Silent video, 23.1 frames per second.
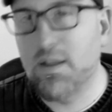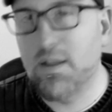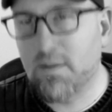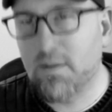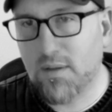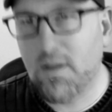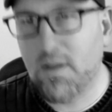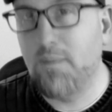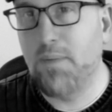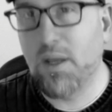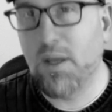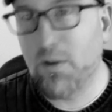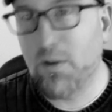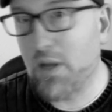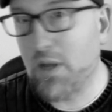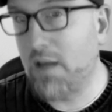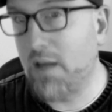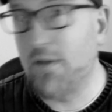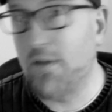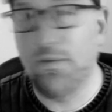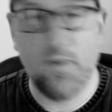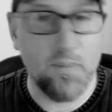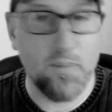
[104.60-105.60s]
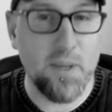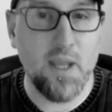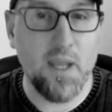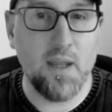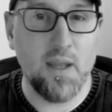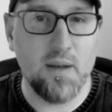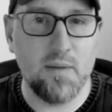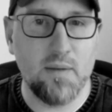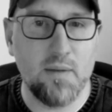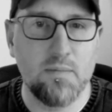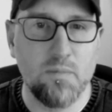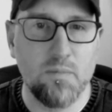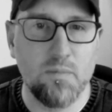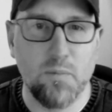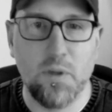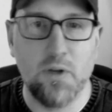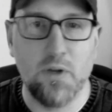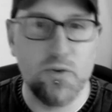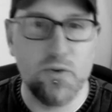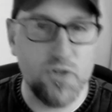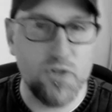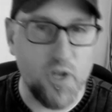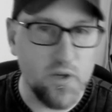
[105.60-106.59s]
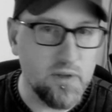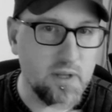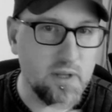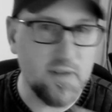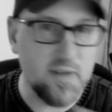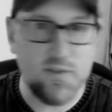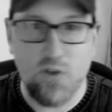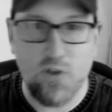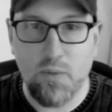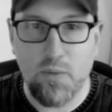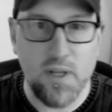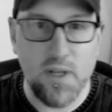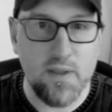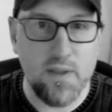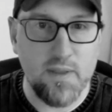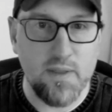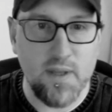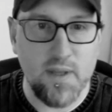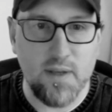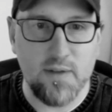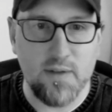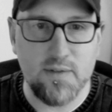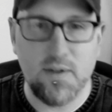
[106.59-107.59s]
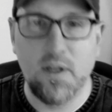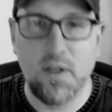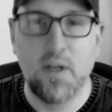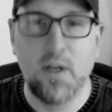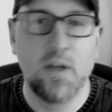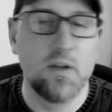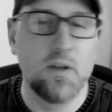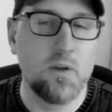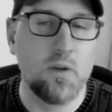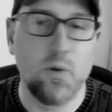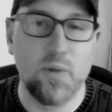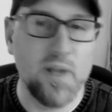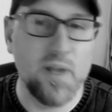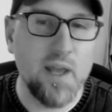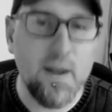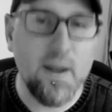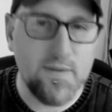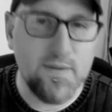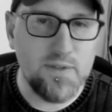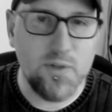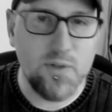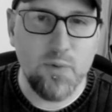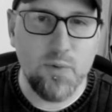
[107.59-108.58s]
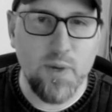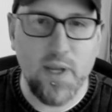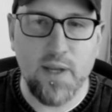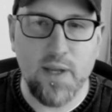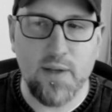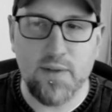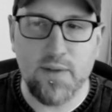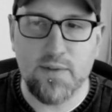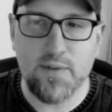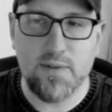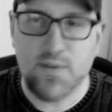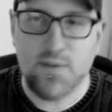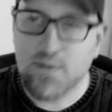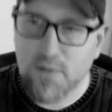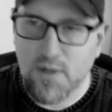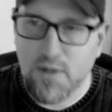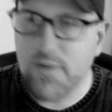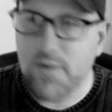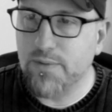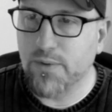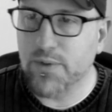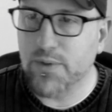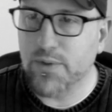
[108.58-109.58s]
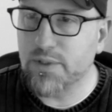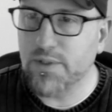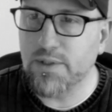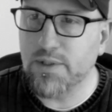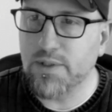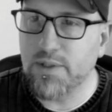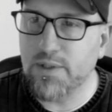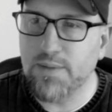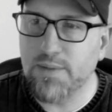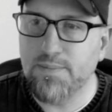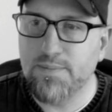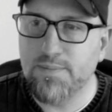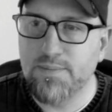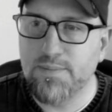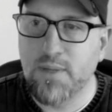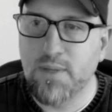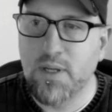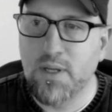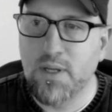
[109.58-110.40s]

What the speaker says: It can be kind of a pain when you're juggling so many things. You only have two hands, unfortunately.